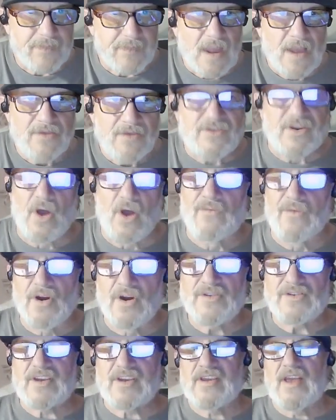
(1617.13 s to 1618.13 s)
So,
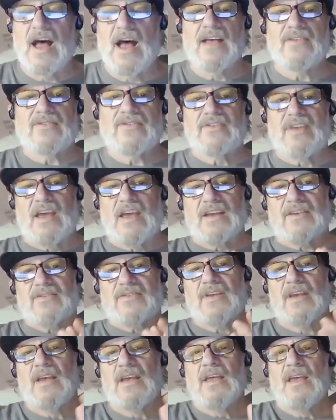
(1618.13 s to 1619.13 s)
verse uh,
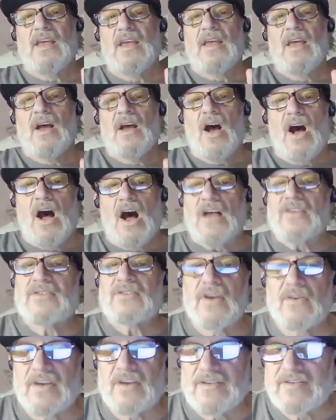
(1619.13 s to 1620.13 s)
six
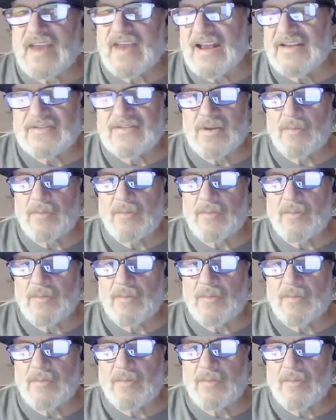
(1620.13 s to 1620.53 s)
also contains the